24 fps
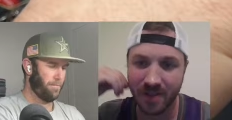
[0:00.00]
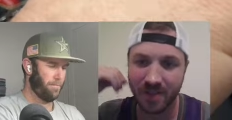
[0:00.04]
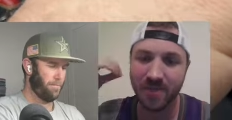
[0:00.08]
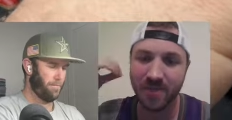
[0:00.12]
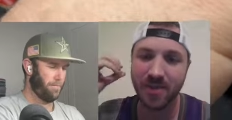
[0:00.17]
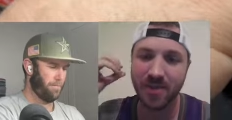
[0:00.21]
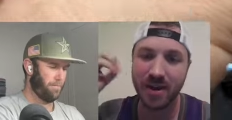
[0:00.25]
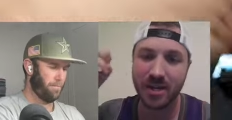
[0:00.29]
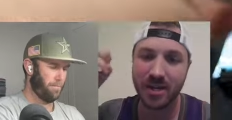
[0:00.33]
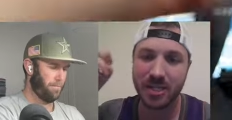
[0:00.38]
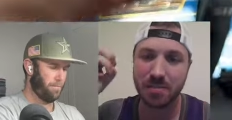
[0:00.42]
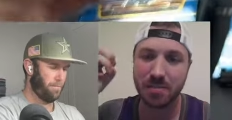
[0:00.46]
Speaker 1: it's
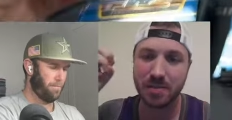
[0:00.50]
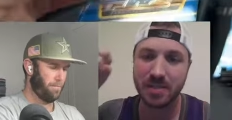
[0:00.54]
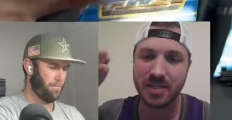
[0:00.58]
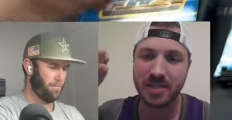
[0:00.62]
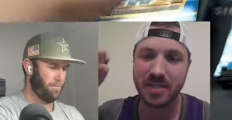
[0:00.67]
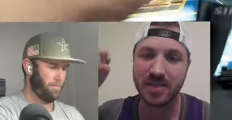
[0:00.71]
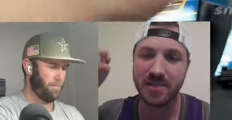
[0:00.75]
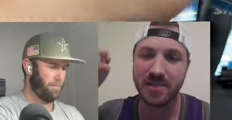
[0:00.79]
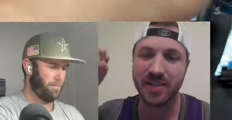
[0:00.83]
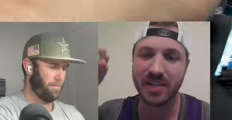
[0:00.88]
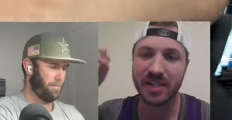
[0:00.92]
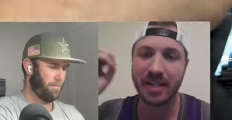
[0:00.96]
very
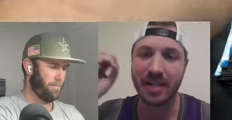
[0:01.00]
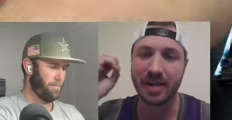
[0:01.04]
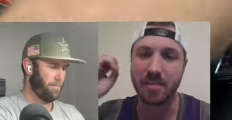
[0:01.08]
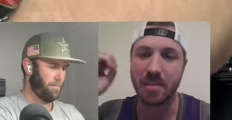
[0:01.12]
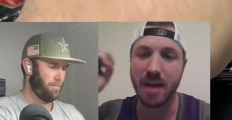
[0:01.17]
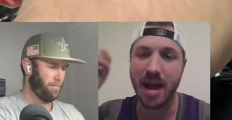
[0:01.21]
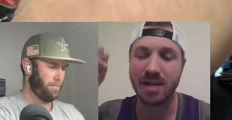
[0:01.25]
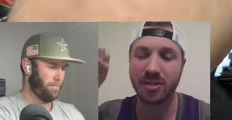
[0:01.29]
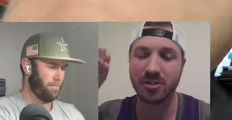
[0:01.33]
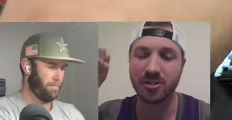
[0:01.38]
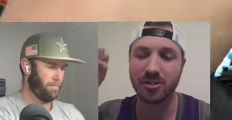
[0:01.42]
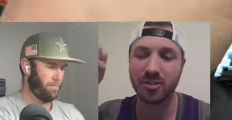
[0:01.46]
specific. Like
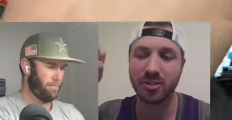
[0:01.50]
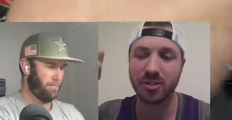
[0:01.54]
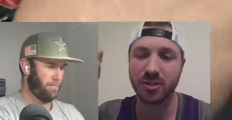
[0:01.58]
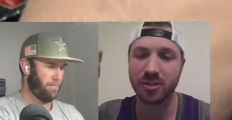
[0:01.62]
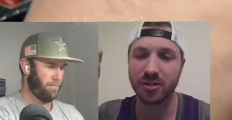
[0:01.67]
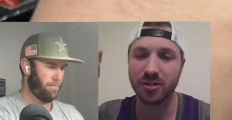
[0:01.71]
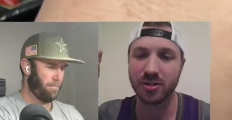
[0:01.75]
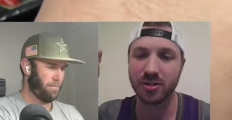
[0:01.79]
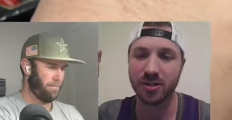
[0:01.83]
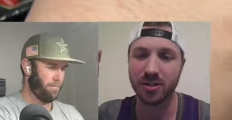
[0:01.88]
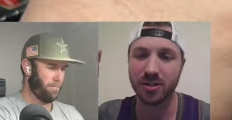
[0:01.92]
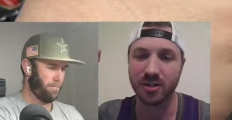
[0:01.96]
Miles
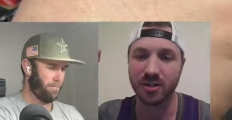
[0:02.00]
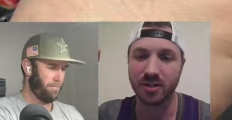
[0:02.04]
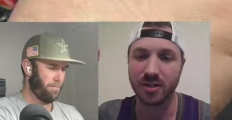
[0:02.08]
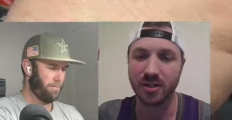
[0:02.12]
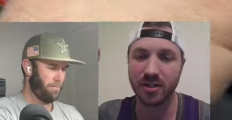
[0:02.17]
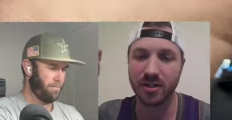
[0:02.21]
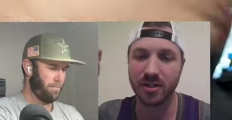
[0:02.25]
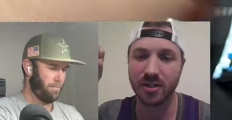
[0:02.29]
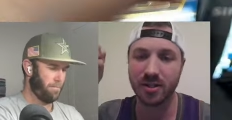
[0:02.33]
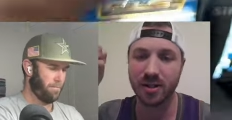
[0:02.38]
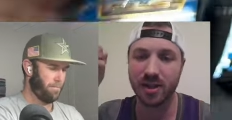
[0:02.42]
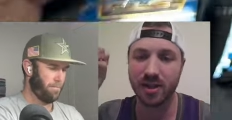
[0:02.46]
Turner
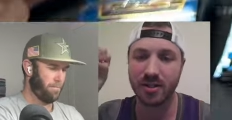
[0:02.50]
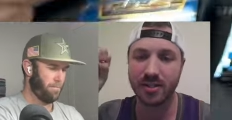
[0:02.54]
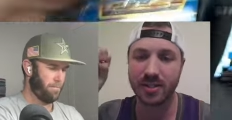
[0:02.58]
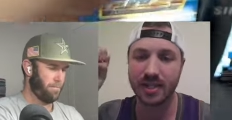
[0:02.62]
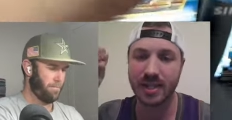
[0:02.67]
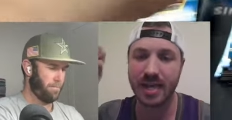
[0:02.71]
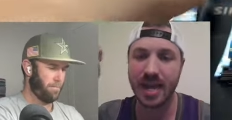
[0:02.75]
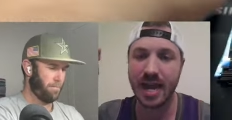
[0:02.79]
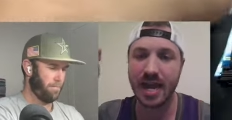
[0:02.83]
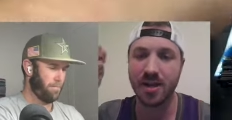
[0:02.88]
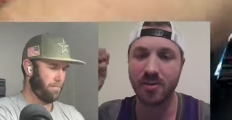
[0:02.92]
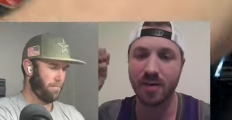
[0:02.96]
is a
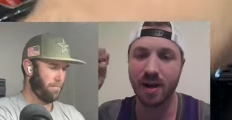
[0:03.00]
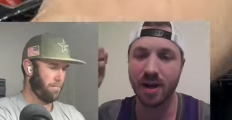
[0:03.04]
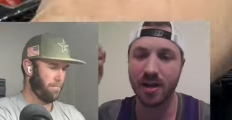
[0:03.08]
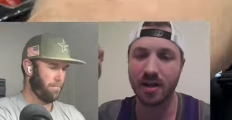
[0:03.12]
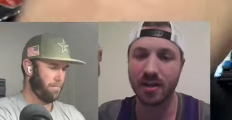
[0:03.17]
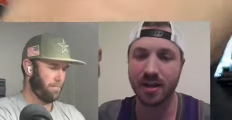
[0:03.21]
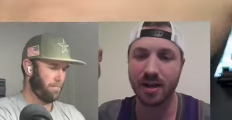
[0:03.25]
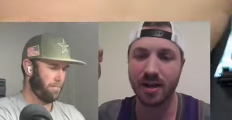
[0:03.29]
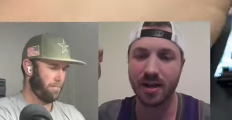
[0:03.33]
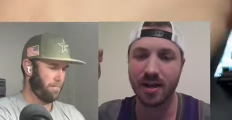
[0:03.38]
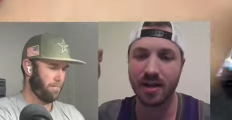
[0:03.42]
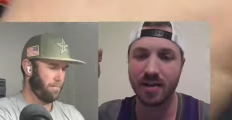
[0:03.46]
guy who I
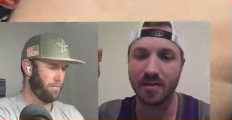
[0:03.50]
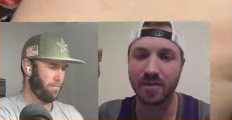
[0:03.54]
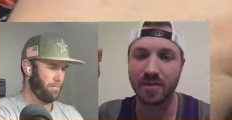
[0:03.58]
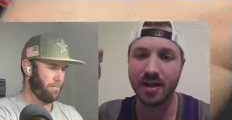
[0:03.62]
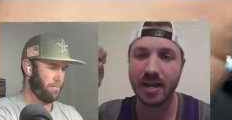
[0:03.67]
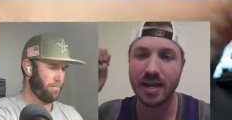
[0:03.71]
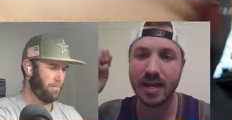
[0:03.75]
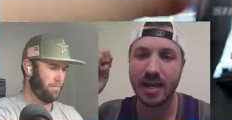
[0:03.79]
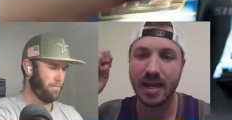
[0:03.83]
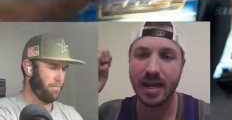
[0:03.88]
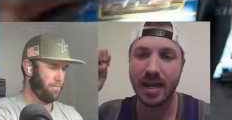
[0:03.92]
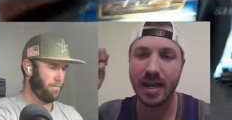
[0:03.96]
love,
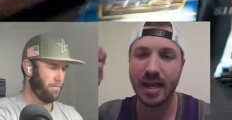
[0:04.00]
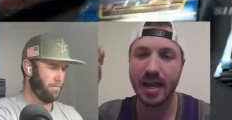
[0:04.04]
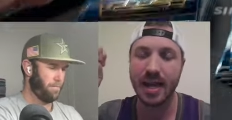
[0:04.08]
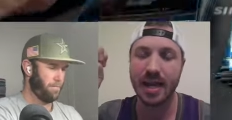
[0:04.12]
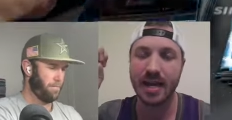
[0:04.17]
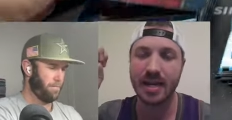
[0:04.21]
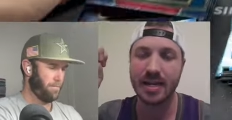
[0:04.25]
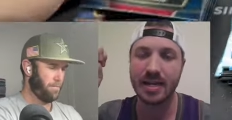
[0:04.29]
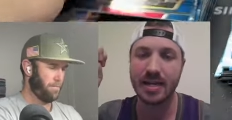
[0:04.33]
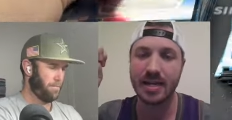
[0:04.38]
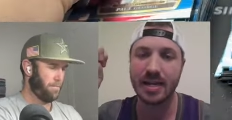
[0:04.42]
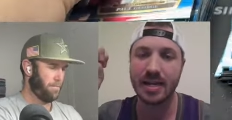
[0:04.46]

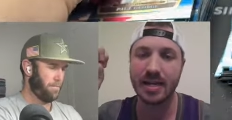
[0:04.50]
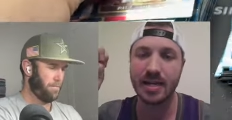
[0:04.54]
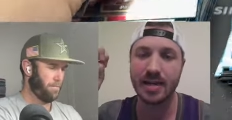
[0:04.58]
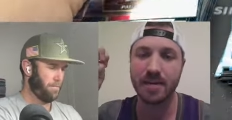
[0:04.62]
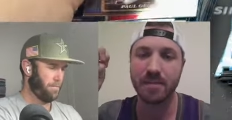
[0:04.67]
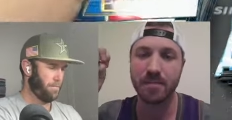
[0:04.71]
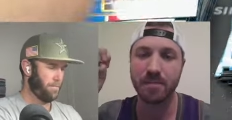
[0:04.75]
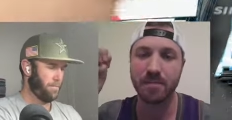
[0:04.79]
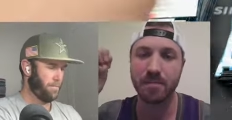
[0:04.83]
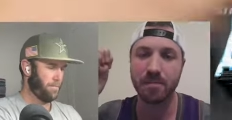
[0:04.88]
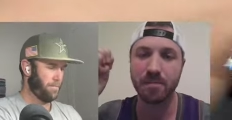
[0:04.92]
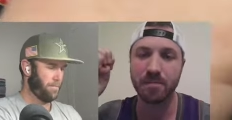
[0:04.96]
and
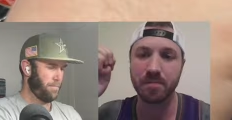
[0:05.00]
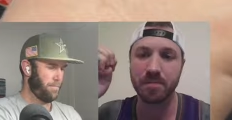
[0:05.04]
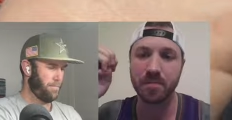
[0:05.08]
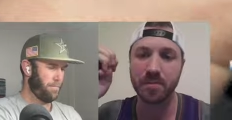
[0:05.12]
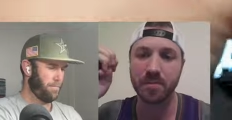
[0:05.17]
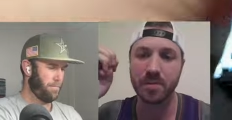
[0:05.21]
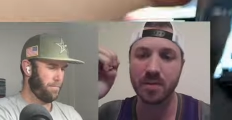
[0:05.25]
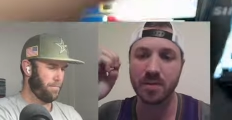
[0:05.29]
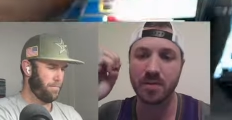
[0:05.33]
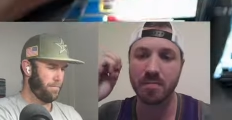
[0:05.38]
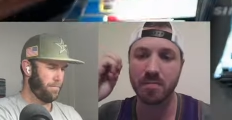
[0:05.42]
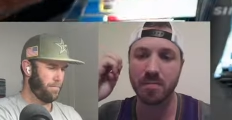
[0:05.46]
um,
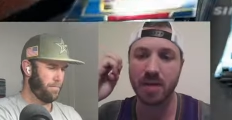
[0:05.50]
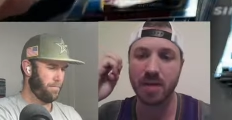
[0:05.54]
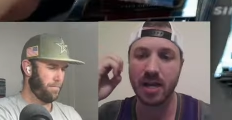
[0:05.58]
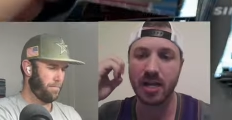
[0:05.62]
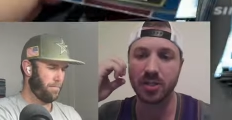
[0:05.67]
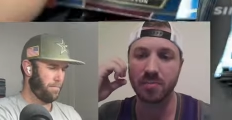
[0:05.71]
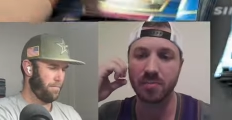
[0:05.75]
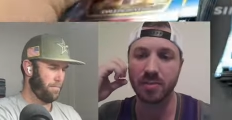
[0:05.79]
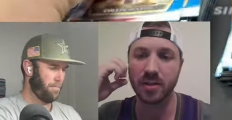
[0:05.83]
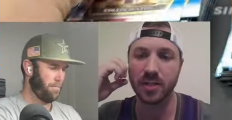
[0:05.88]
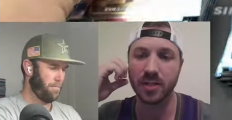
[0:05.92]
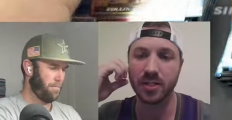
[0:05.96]

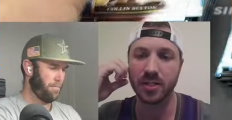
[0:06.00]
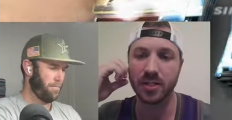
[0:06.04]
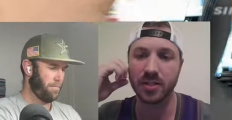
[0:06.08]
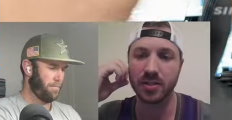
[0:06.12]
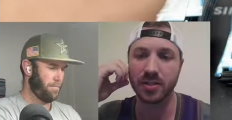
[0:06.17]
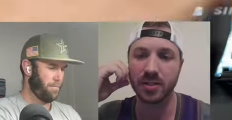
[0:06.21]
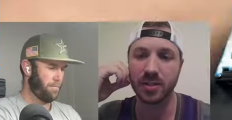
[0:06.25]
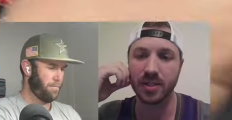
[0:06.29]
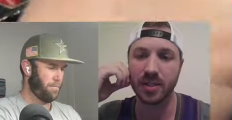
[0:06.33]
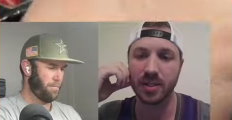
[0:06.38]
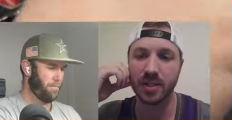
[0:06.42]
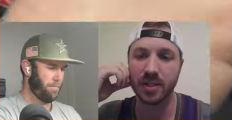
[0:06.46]
Miles
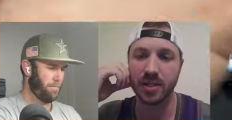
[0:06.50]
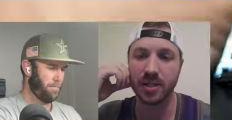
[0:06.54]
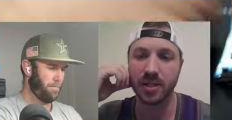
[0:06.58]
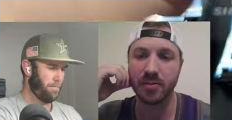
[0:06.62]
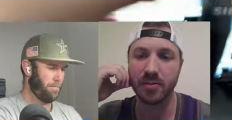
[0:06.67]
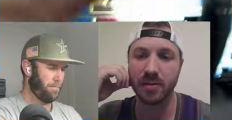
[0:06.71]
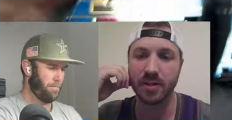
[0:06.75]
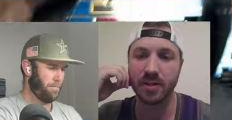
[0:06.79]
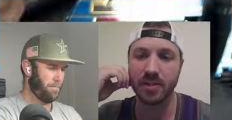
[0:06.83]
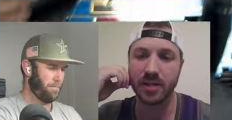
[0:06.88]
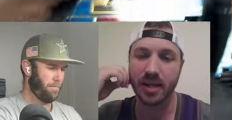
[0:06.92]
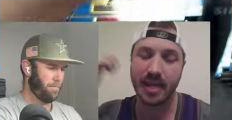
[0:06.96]
Bridges.
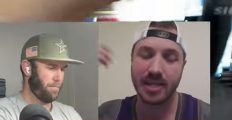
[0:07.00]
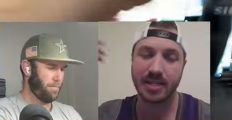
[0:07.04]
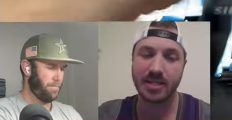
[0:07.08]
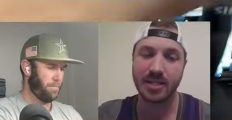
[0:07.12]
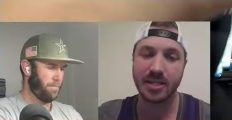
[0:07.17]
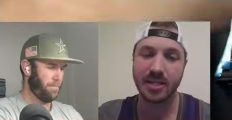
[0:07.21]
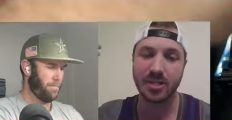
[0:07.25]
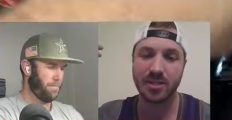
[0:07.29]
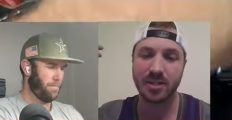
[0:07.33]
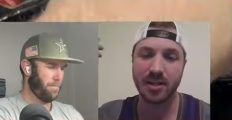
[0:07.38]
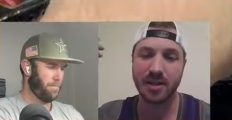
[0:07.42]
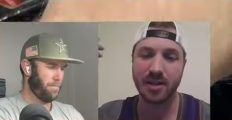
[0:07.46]
Anyways, I guess
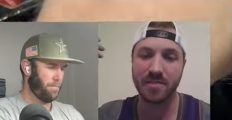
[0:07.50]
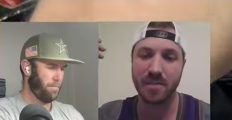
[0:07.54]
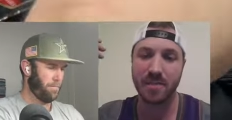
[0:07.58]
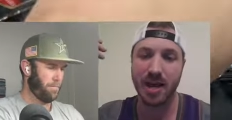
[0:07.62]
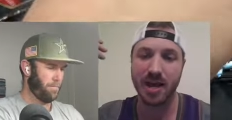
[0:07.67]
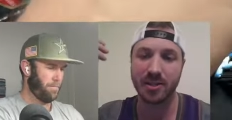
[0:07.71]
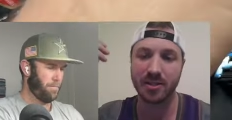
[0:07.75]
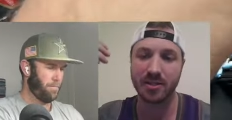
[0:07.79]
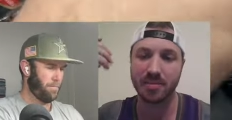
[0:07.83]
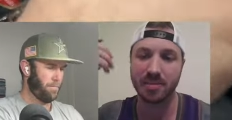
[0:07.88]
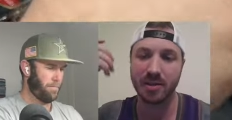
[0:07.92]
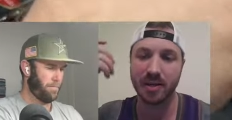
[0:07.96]
I just love
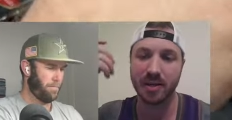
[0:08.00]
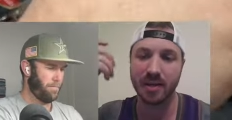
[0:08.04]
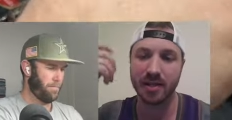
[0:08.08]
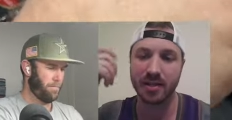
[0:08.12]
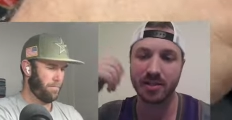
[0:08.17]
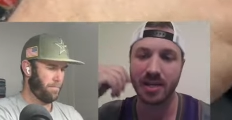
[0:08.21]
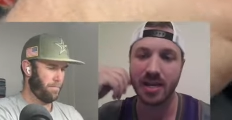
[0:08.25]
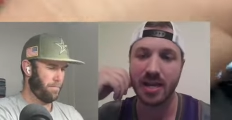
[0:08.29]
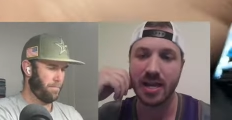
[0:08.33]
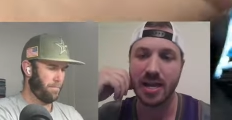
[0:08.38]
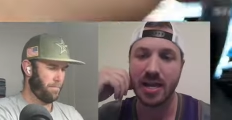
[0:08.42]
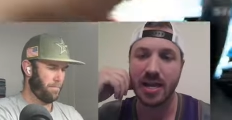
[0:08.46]
Miles
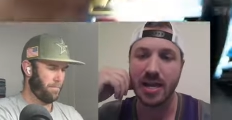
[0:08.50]
players.